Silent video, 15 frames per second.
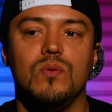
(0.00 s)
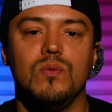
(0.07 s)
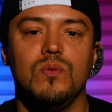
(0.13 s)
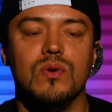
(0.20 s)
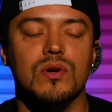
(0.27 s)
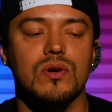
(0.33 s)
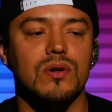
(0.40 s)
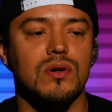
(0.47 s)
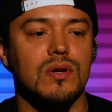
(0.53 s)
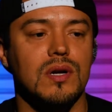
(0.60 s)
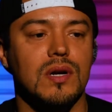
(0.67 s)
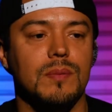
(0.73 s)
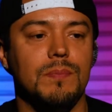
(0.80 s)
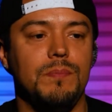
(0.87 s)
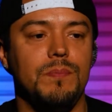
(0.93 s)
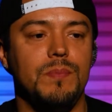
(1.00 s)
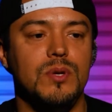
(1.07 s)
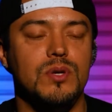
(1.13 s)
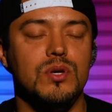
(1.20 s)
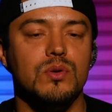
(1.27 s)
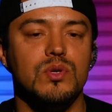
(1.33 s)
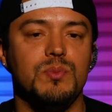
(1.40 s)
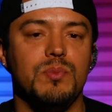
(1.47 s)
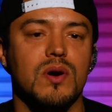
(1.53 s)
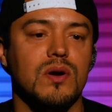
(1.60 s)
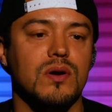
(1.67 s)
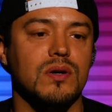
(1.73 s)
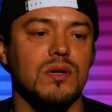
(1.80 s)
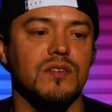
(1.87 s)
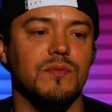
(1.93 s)
were a huge
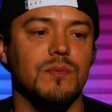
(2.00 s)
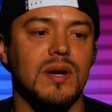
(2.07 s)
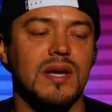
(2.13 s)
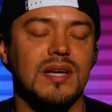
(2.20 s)
part of my